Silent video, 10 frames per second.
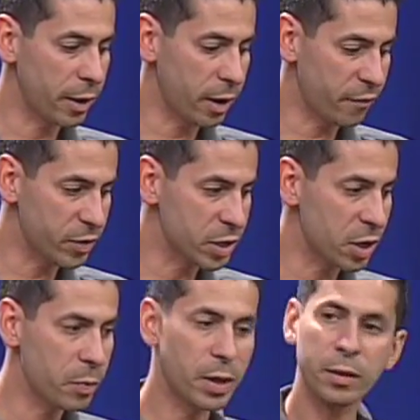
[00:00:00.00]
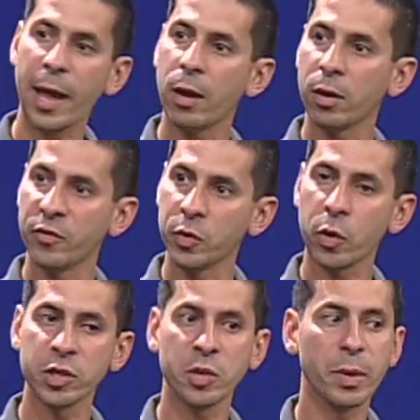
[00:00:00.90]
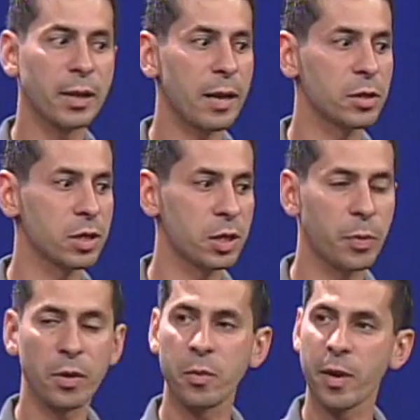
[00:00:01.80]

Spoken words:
if a dog is going to be allowed to sleep on the